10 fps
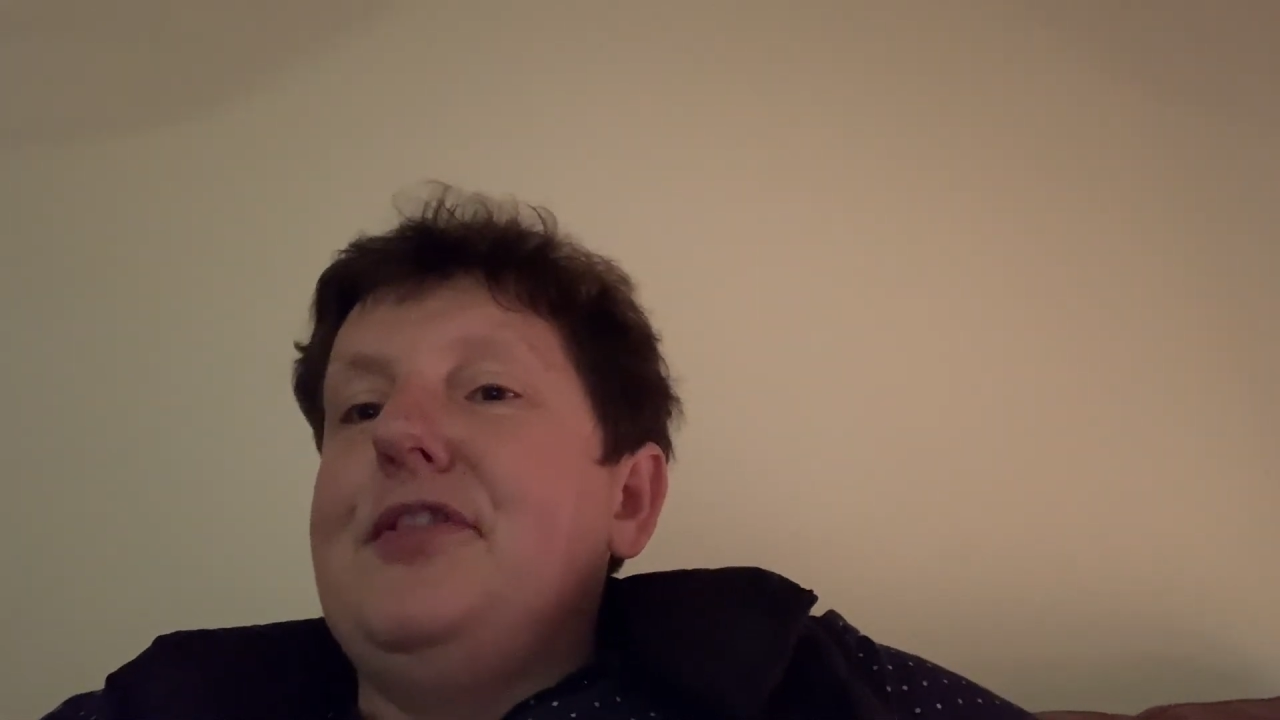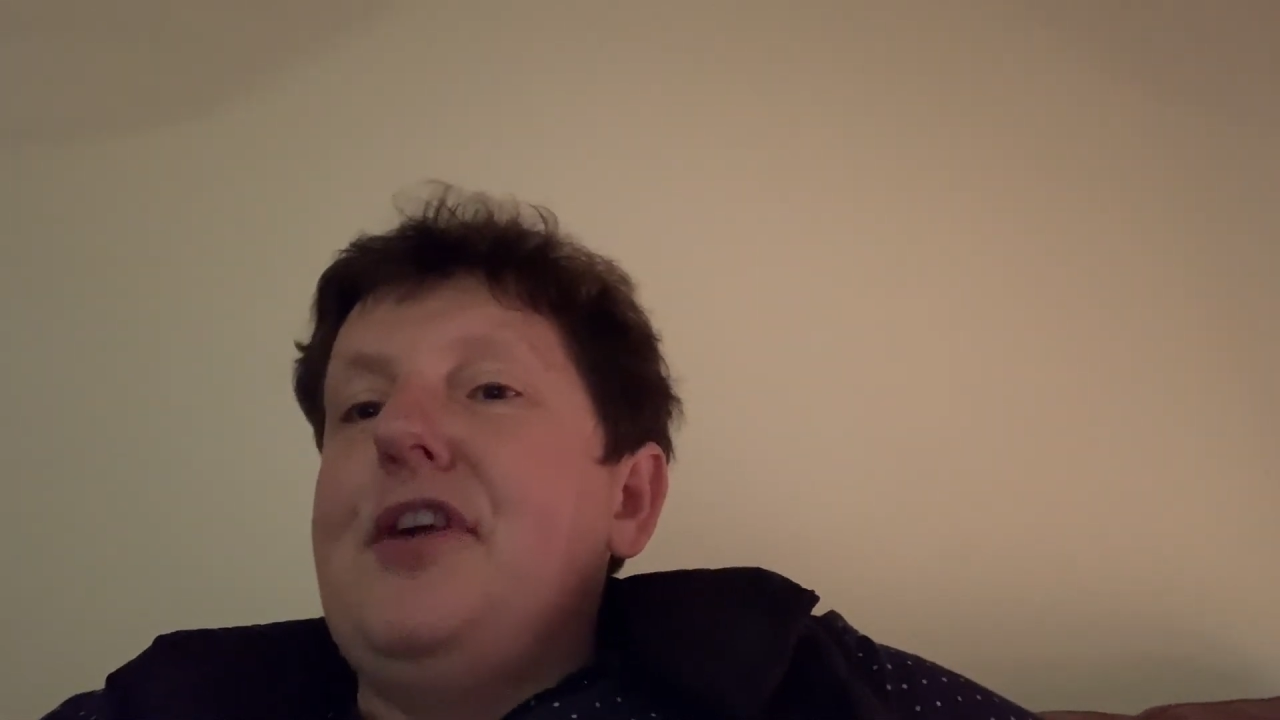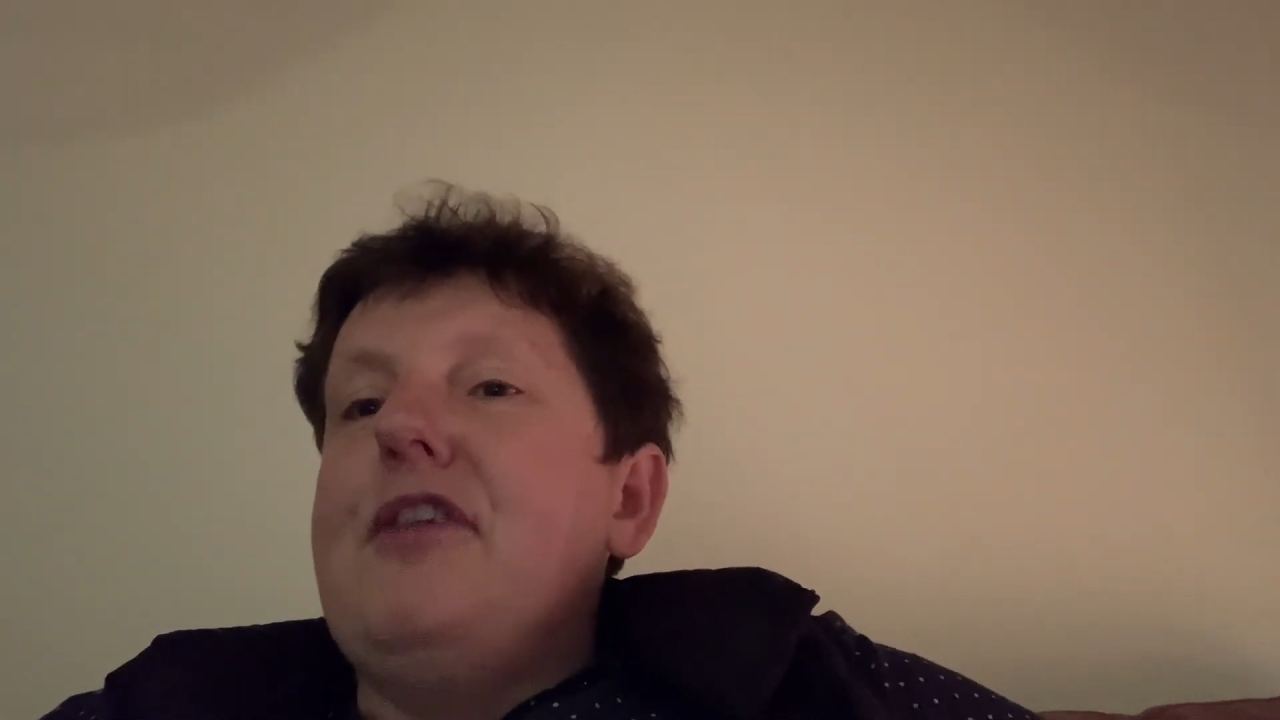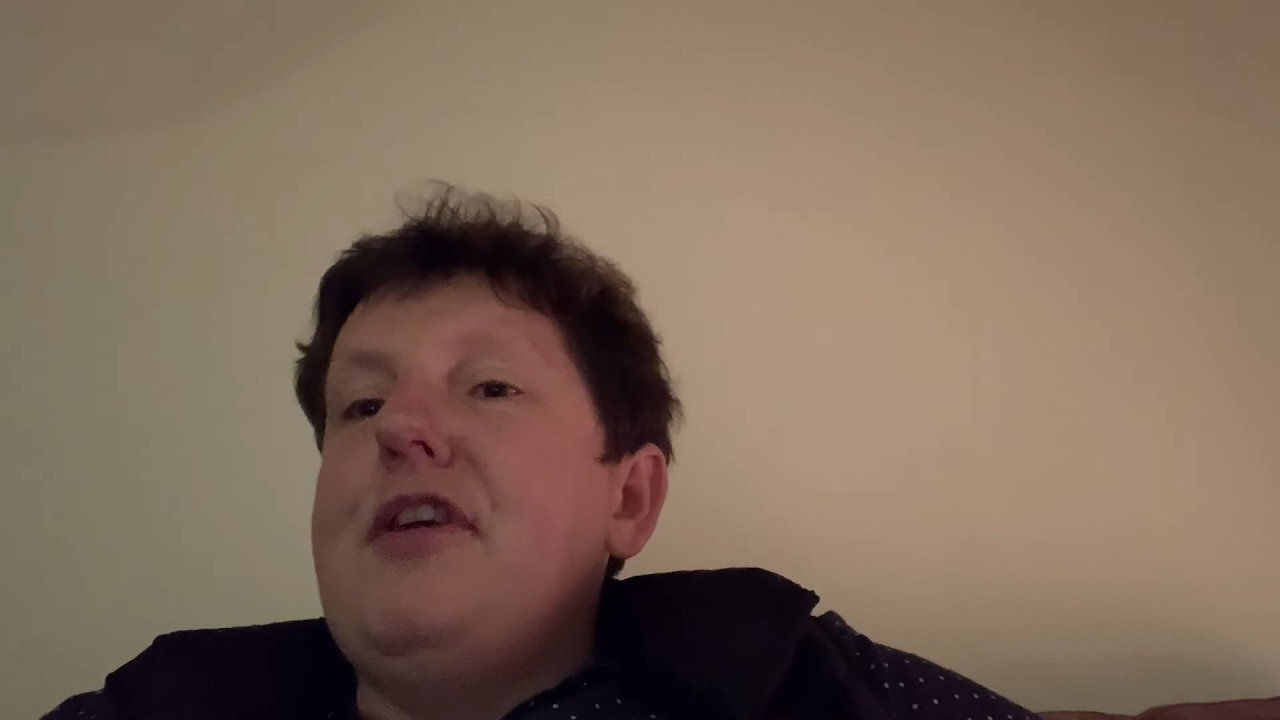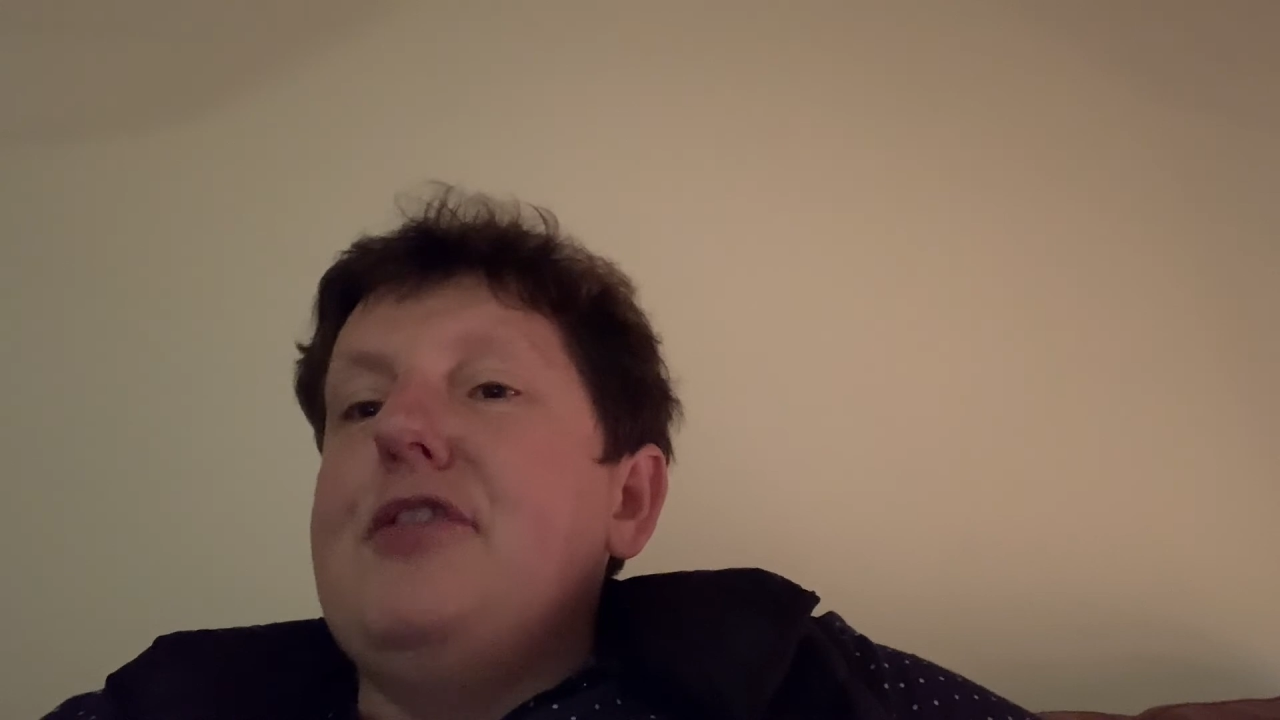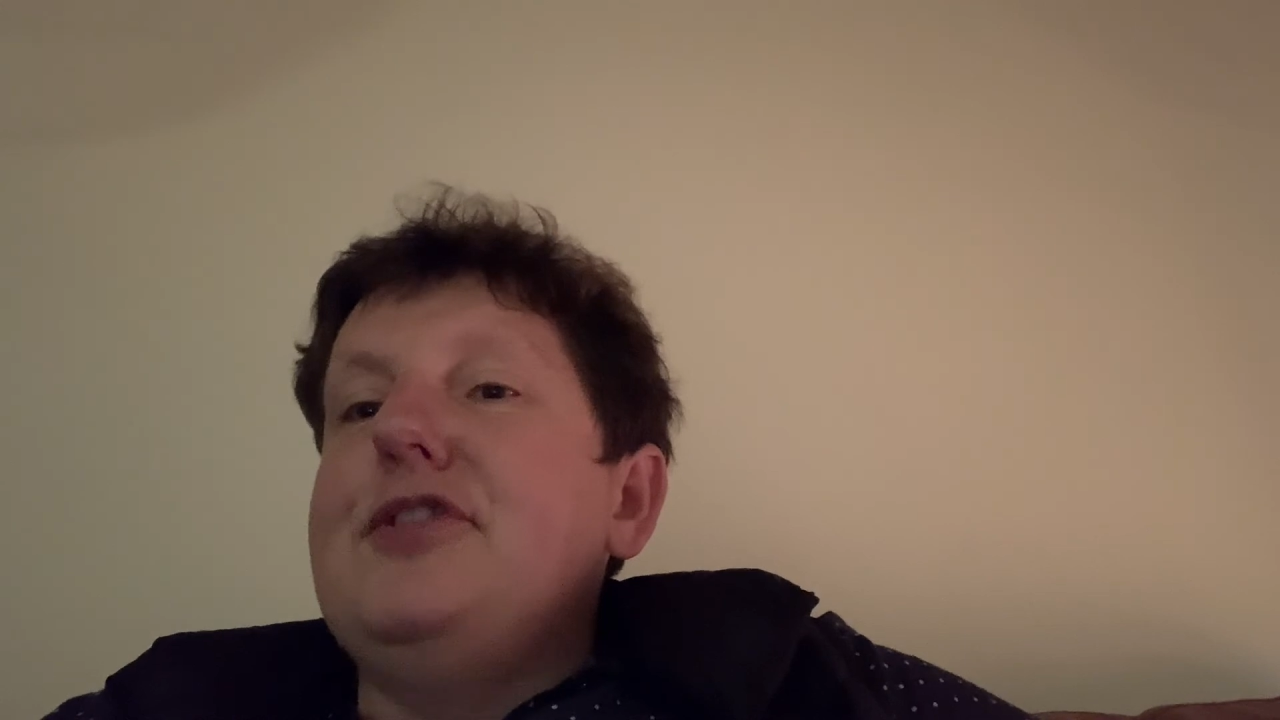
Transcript: for our own